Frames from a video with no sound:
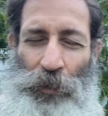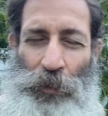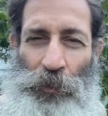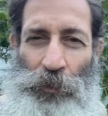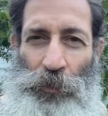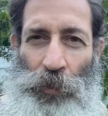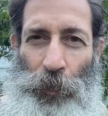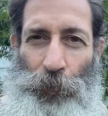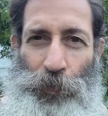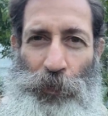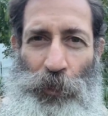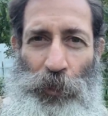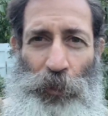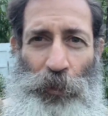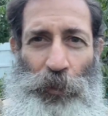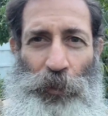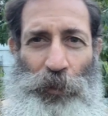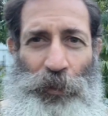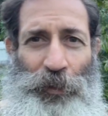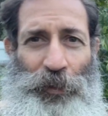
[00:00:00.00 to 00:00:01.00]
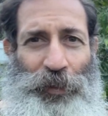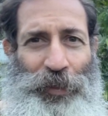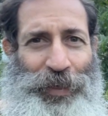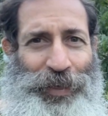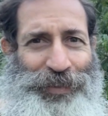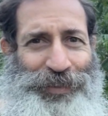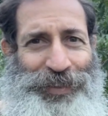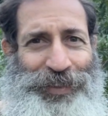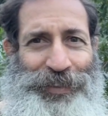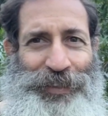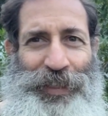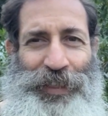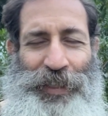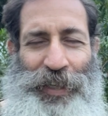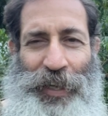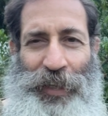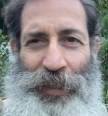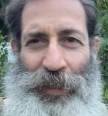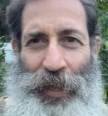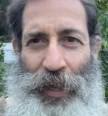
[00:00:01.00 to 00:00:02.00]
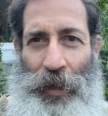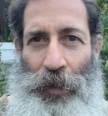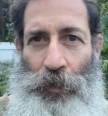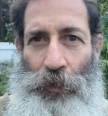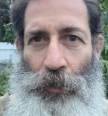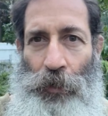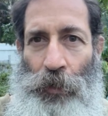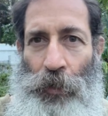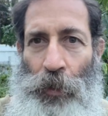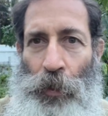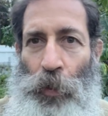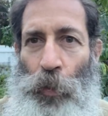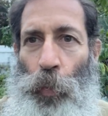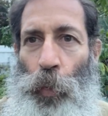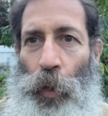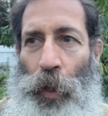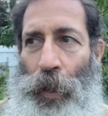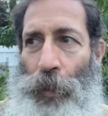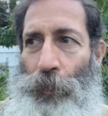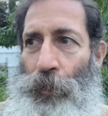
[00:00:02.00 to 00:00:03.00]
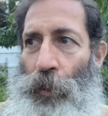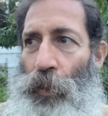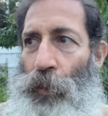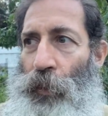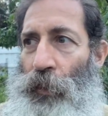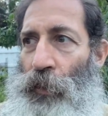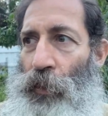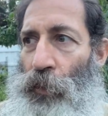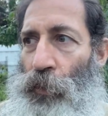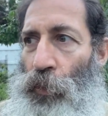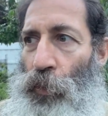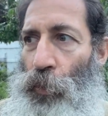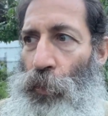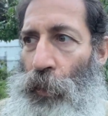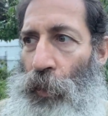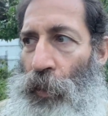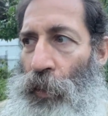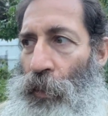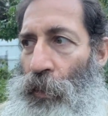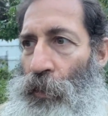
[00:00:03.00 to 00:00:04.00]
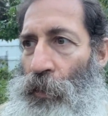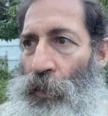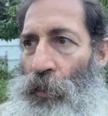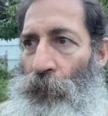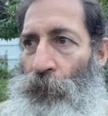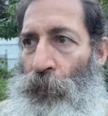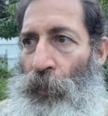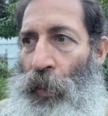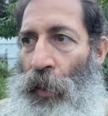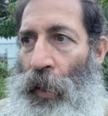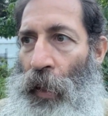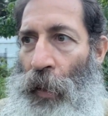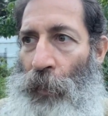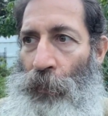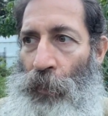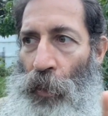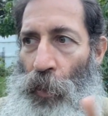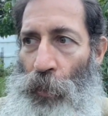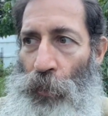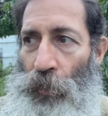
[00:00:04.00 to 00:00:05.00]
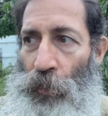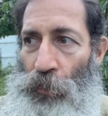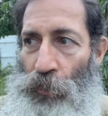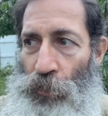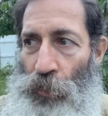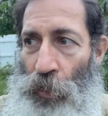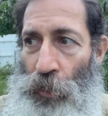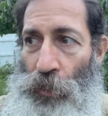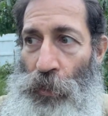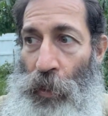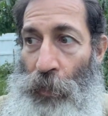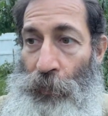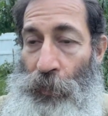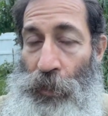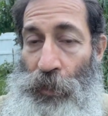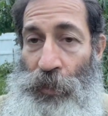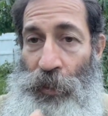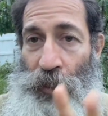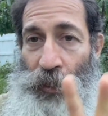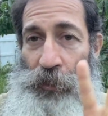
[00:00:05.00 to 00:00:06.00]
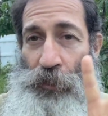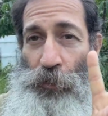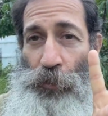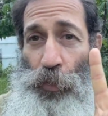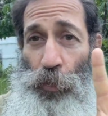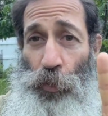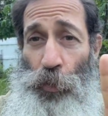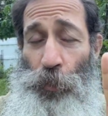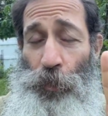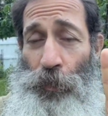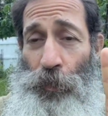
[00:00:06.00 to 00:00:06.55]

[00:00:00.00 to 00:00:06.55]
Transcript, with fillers: So I'm still a little hesitant to take it out. What I'm going to do is I'm going to show you, I'm going to taste two